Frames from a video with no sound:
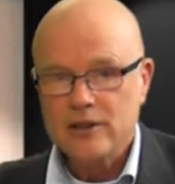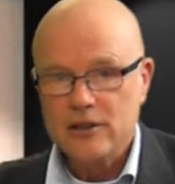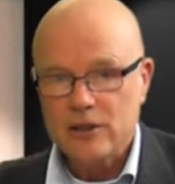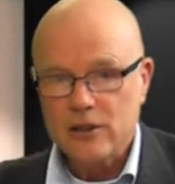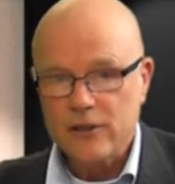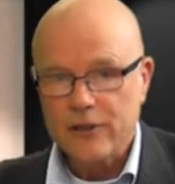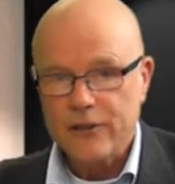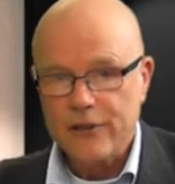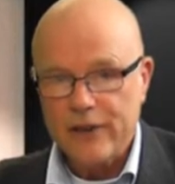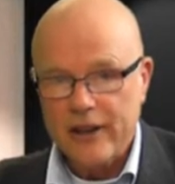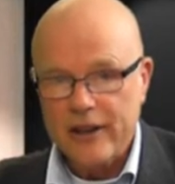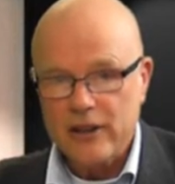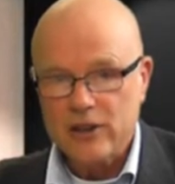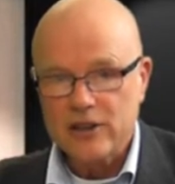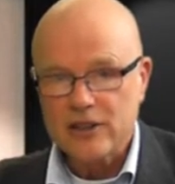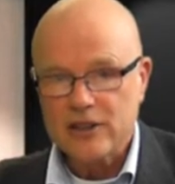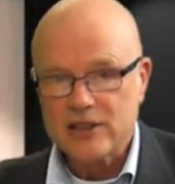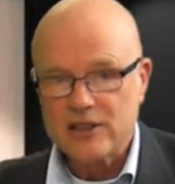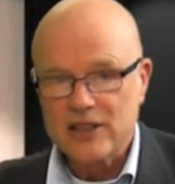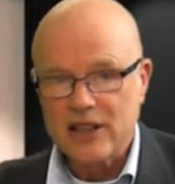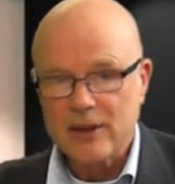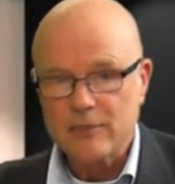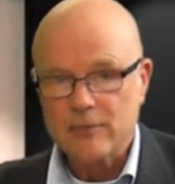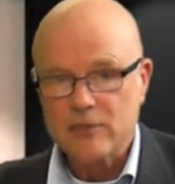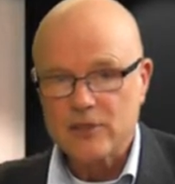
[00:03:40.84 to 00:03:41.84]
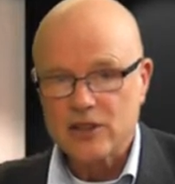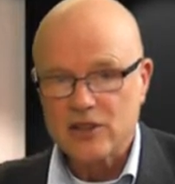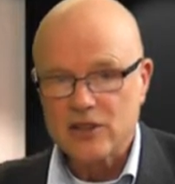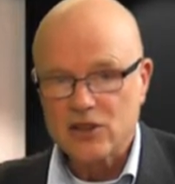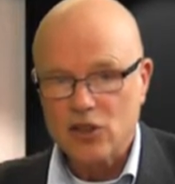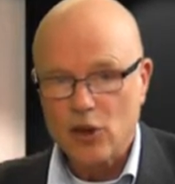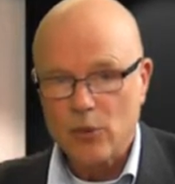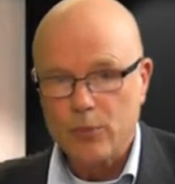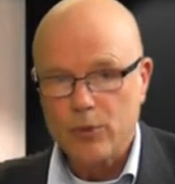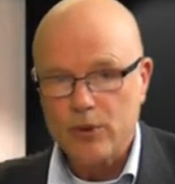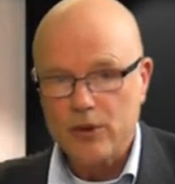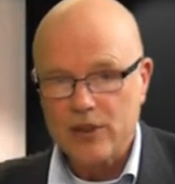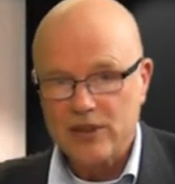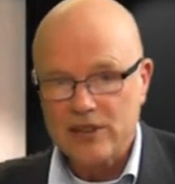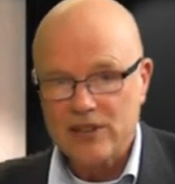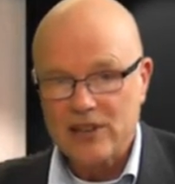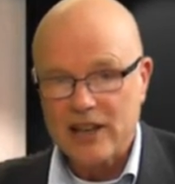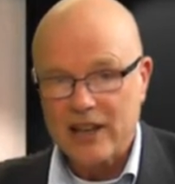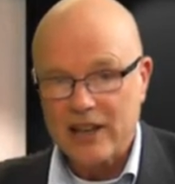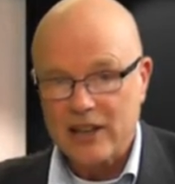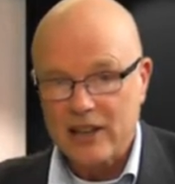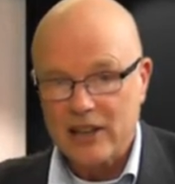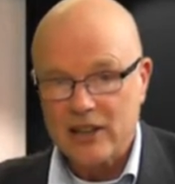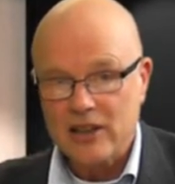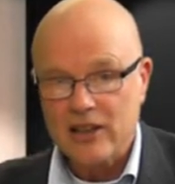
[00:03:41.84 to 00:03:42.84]
to the failed attempt to topple the
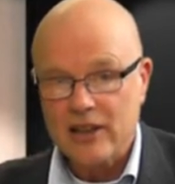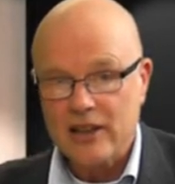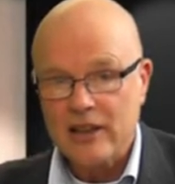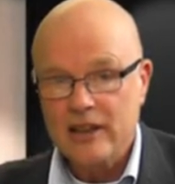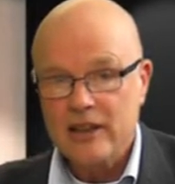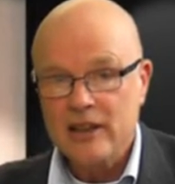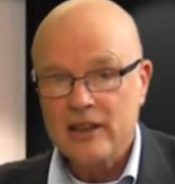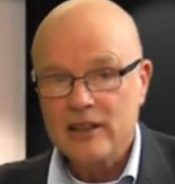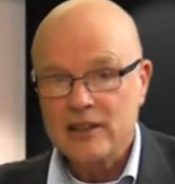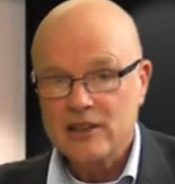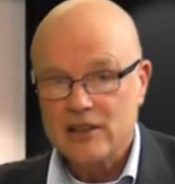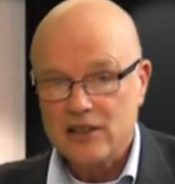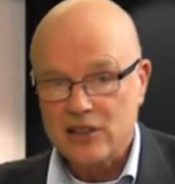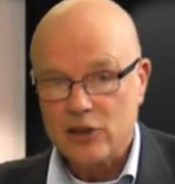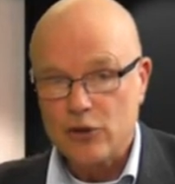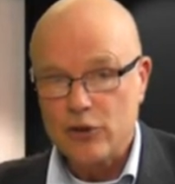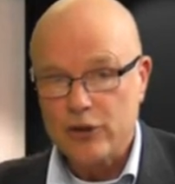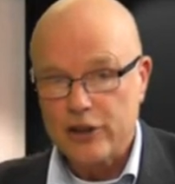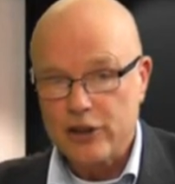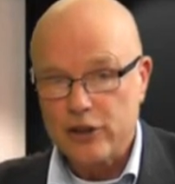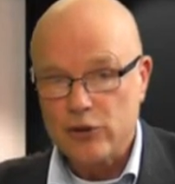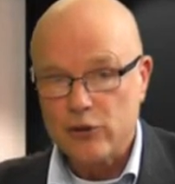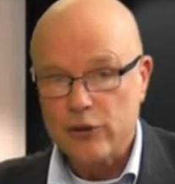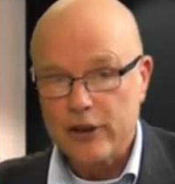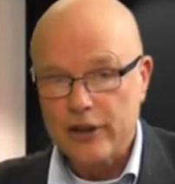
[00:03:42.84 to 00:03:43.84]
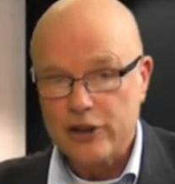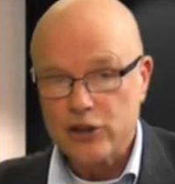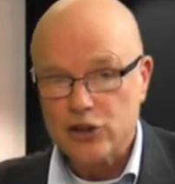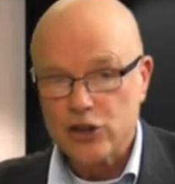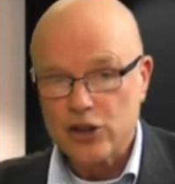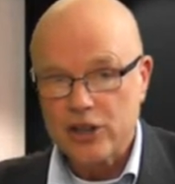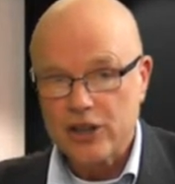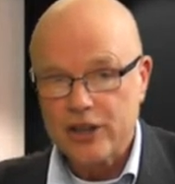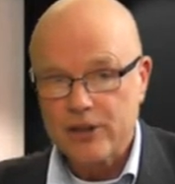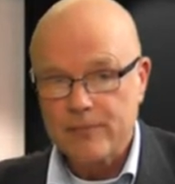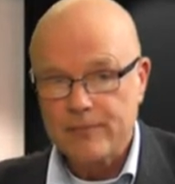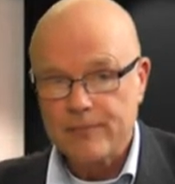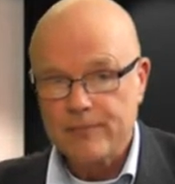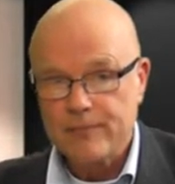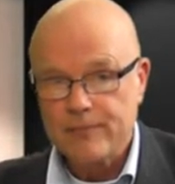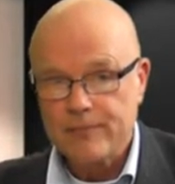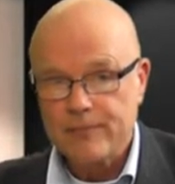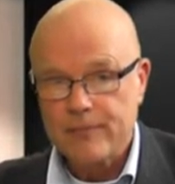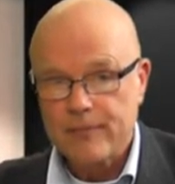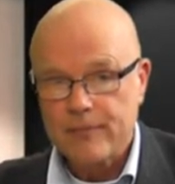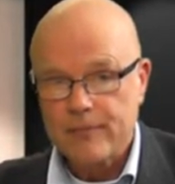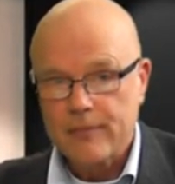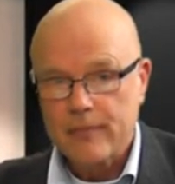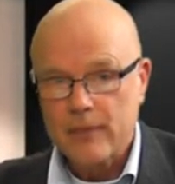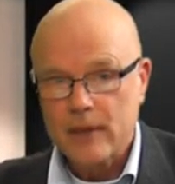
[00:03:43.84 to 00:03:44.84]
secular Syrian regime.
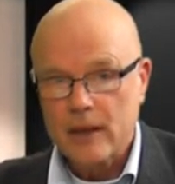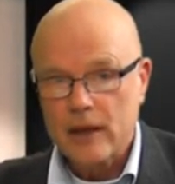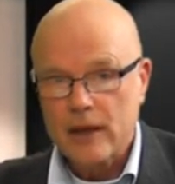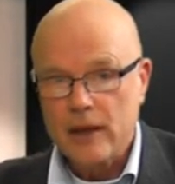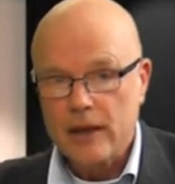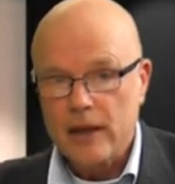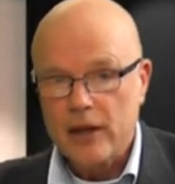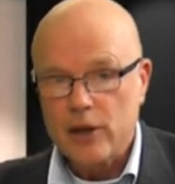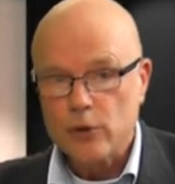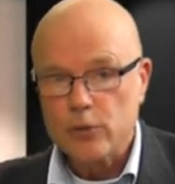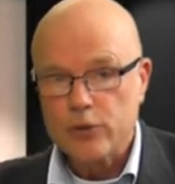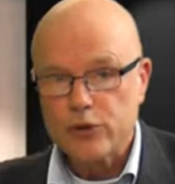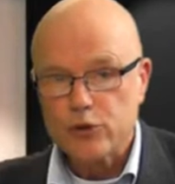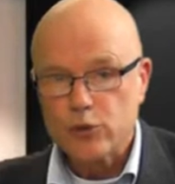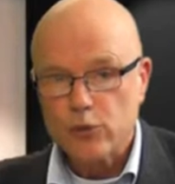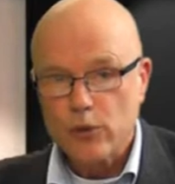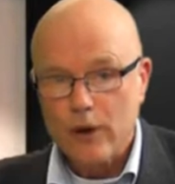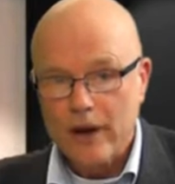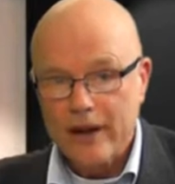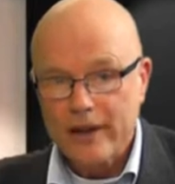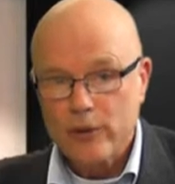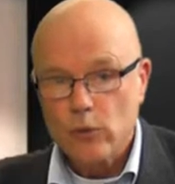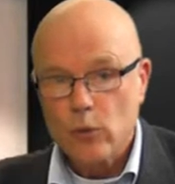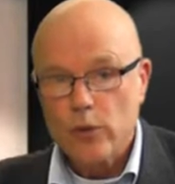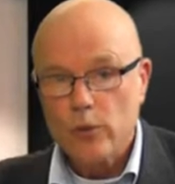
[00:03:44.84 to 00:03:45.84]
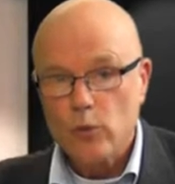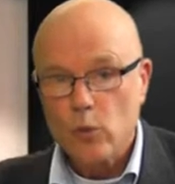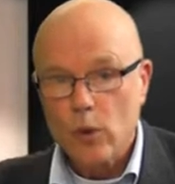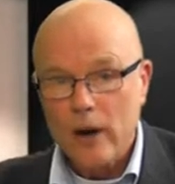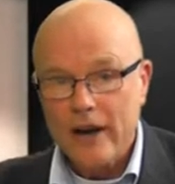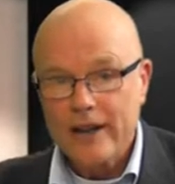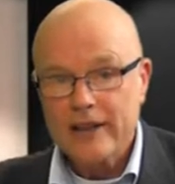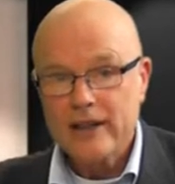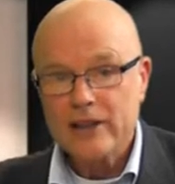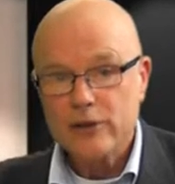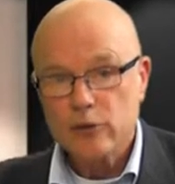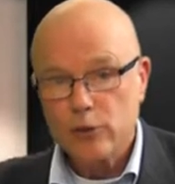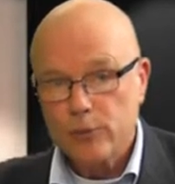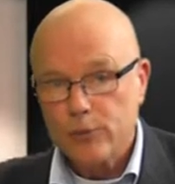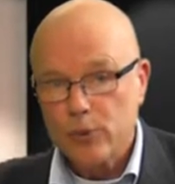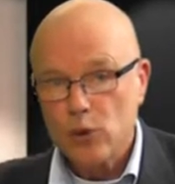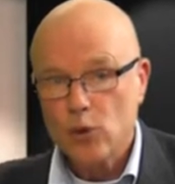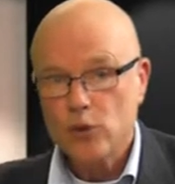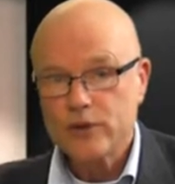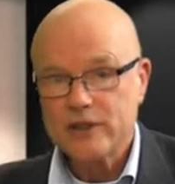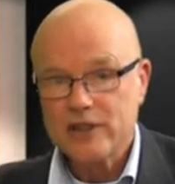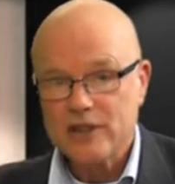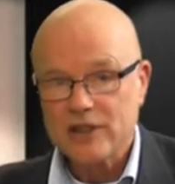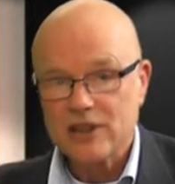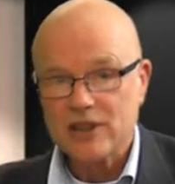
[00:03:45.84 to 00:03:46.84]
It was widely
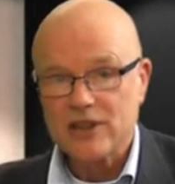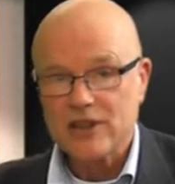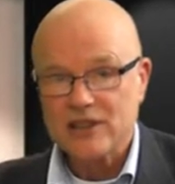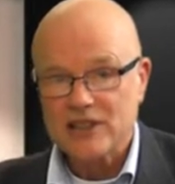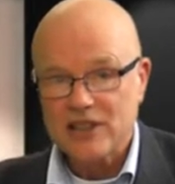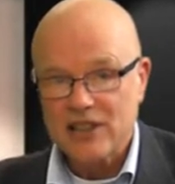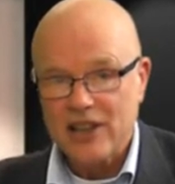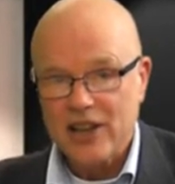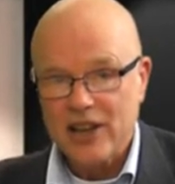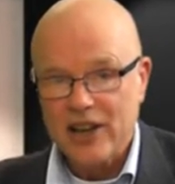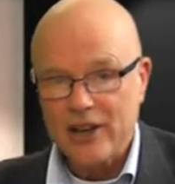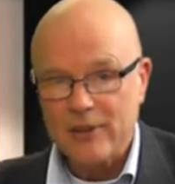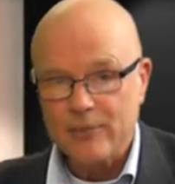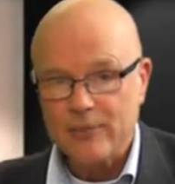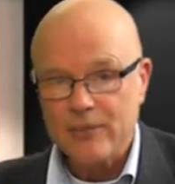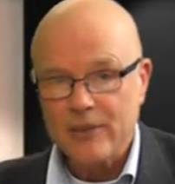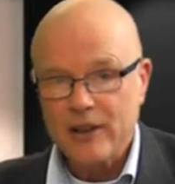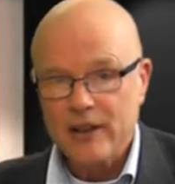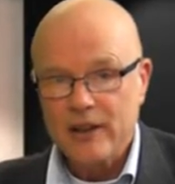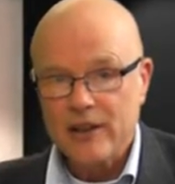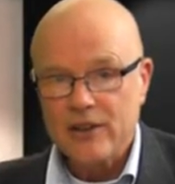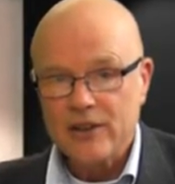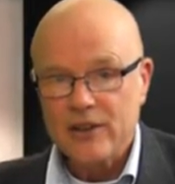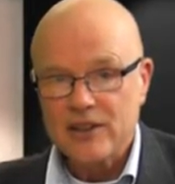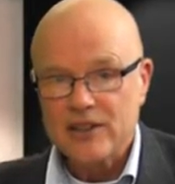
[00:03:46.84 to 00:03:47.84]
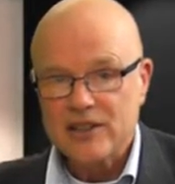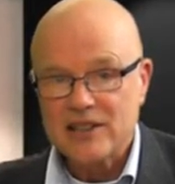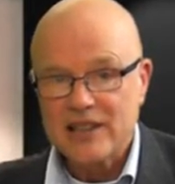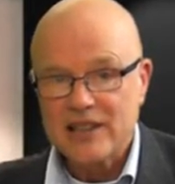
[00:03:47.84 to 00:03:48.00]
reported at the time that